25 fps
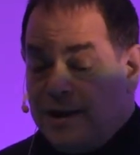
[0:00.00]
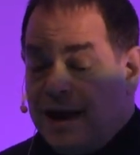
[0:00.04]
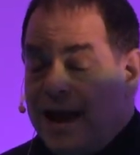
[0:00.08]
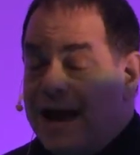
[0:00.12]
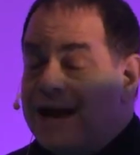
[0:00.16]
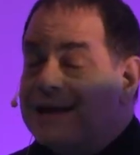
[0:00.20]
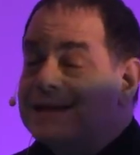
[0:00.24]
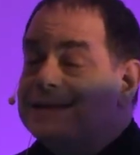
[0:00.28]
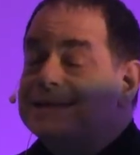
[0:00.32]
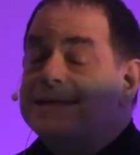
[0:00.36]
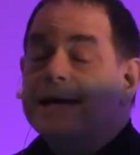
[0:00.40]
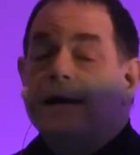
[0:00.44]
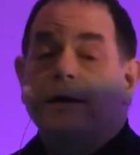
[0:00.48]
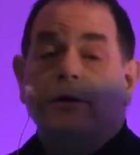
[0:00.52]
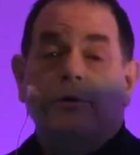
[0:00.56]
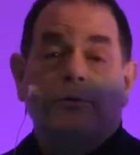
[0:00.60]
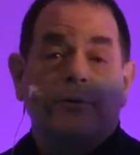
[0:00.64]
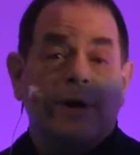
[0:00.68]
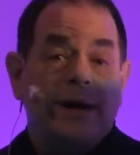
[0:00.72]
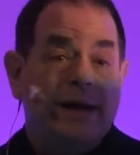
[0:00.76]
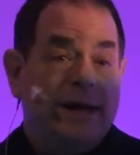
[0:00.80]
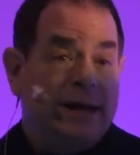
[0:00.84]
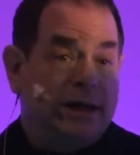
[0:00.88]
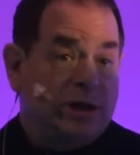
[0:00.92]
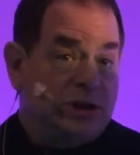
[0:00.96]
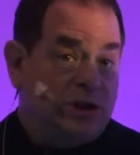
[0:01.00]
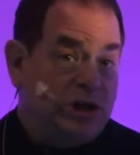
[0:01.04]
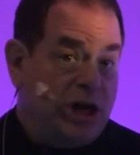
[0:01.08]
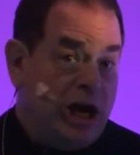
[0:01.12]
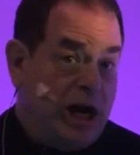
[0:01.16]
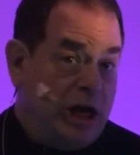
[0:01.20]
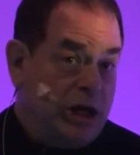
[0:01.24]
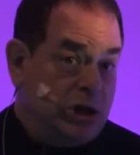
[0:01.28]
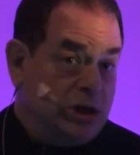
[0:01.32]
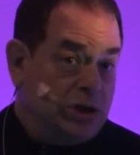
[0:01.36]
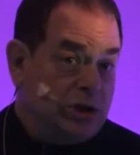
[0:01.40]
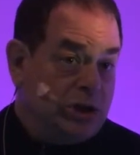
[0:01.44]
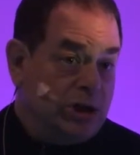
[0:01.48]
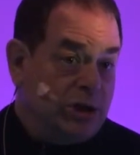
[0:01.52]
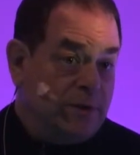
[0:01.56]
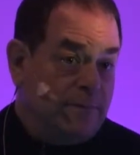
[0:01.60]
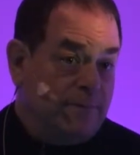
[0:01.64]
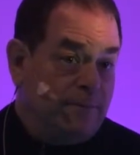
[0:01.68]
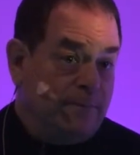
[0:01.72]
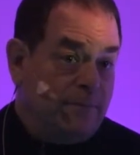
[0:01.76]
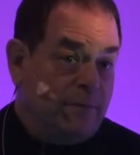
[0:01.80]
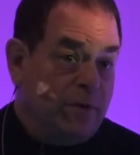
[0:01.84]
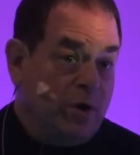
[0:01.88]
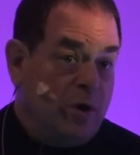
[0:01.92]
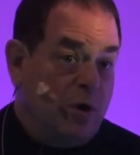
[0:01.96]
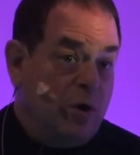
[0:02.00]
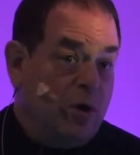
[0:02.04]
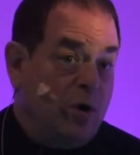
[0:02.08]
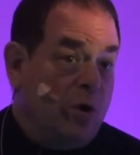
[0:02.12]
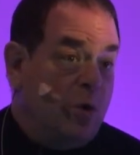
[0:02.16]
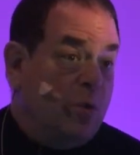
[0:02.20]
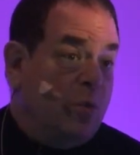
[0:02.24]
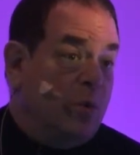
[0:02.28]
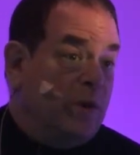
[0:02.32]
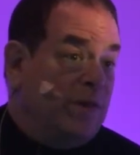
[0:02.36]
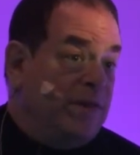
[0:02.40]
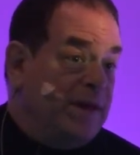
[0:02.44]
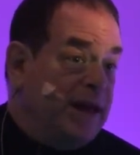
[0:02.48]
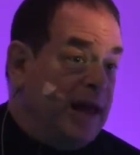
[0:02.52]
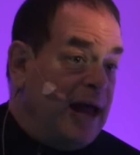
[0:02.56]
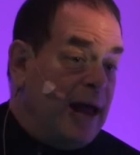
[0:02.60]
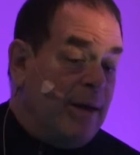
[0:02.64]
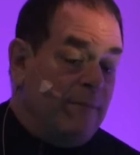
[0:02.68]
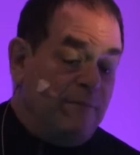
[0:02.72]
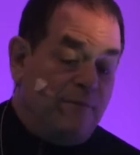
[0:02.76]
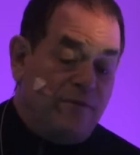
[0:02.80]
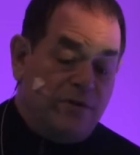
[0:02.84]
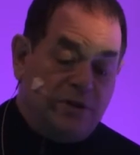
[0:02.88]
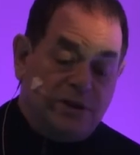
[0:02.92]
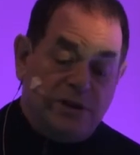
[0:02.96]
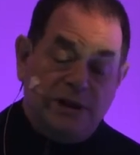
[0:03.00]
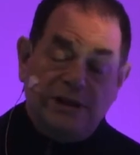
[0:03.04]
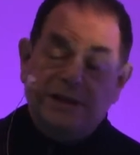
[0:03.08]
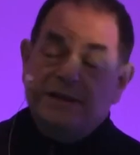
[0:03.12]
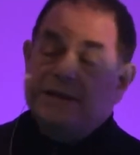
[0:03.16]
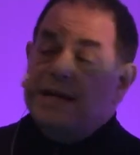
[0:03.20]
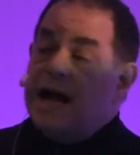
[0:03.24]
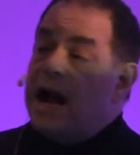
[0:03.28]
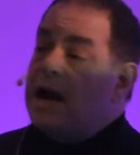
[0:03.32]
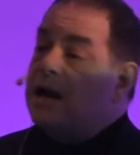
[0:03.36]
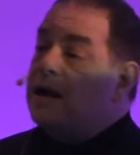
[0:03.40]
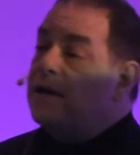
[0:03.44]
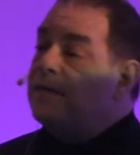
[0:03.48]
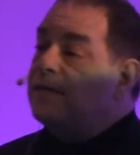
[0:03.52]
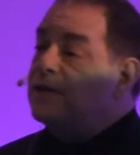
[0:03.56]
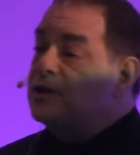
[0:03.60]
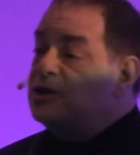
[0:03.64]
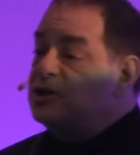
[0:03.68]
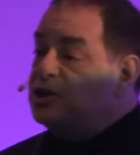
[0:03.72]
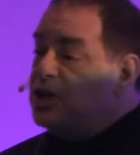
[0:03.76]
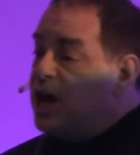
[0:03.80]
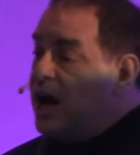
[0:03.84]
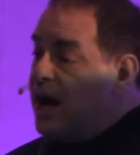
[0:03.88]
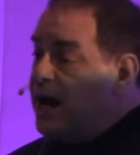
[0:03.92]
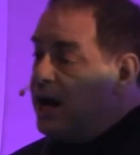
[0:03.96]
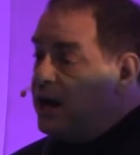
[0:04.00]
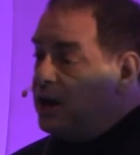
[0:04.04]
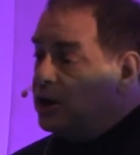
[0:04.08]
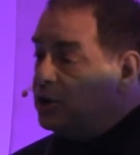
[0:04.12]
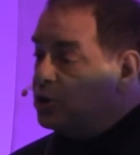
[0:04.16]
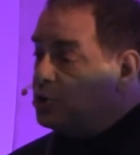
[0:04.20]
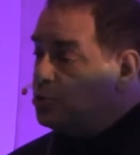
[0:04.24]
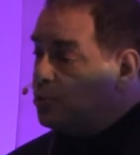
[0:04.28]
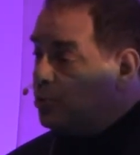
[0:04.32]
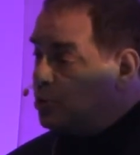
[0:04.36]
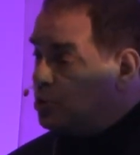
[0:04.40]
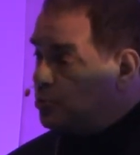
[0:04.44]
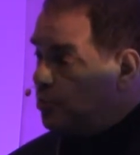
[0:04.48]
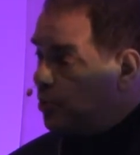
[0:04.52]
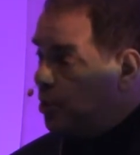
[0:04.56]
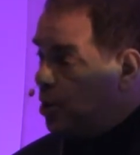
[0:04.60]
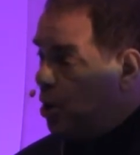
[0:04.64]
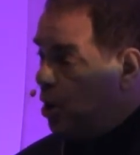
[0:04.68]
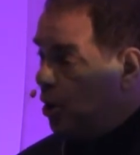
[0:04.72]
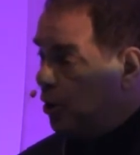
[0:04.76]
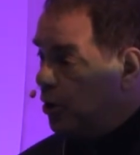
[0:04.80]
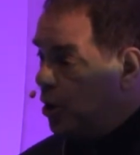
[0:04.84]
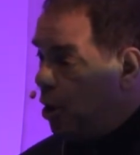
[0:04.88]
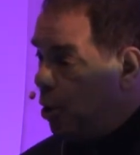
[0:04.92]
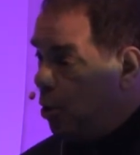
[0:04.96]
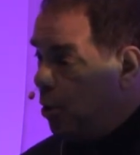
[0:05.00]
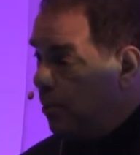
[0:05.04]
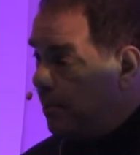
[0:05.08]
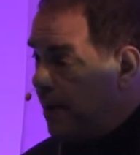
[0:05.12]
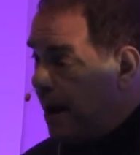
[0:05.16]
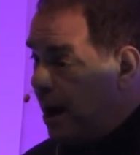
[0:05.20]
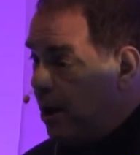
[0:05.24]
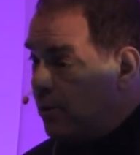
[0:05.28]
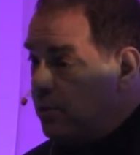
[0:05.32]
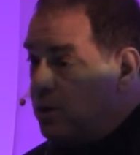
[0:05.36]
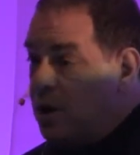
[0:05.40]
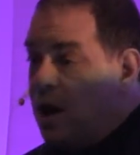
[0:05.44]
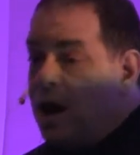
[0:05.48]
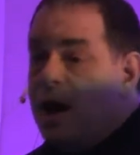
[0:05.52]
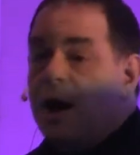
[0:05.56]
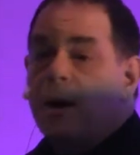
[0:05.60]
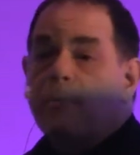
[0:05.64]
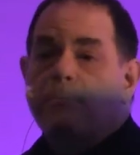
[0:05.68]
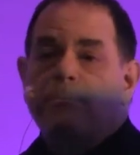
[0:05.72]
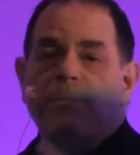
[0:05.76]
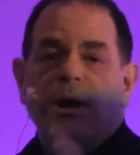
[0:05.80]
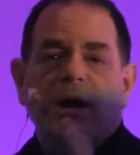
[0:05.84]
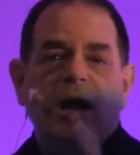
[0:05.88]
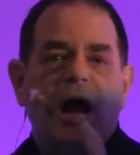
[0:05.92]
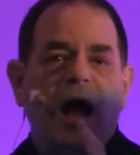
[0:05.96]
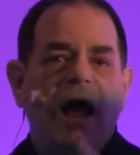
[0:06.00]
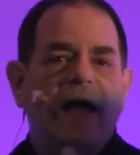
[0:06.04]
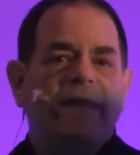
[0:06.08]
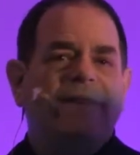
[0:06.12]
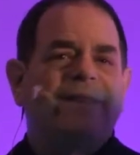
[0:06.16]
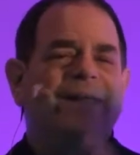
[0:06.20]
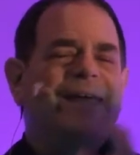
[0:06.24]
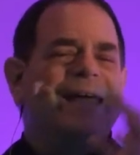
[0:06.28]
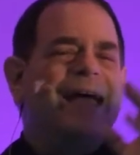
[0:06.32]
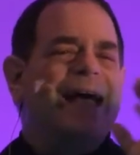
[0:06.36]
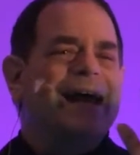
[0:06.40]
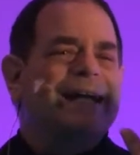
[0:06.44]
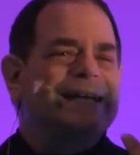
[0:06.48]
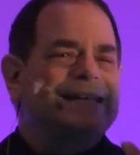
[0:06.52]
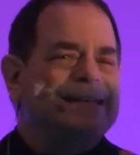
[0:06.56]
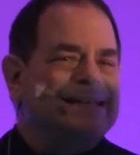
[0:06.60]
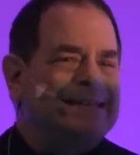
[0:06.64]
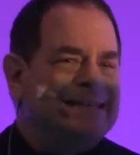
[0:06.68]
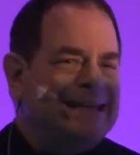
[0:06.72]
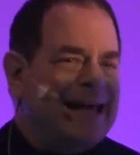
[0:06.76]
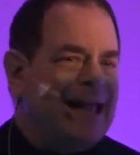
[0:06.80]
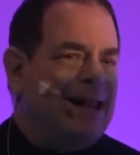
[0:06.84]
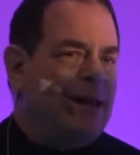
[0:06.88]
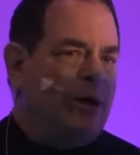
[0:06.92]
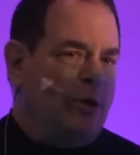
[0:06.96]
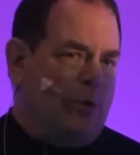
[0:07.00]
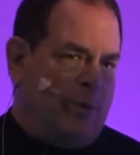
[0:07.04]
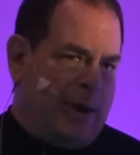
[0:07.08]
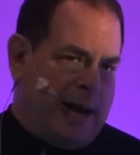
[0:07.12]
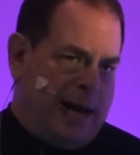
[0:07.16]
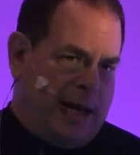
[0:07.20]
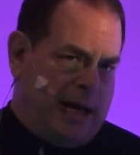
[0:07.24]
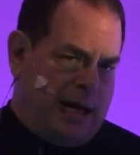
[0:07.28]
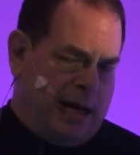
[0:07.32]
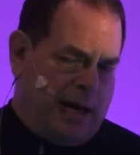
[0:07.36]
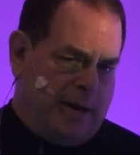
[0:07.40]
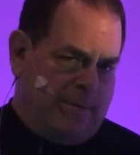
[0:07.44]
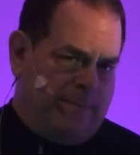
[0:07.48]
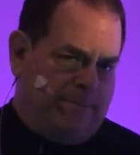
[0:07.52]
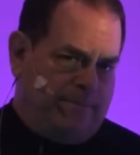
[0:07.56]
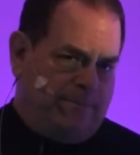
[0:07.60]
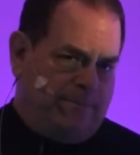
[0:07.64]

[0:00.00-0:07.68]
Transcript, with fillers: Accelerating change. With the emphasis not on the change, which we all know about, but on the accelerating.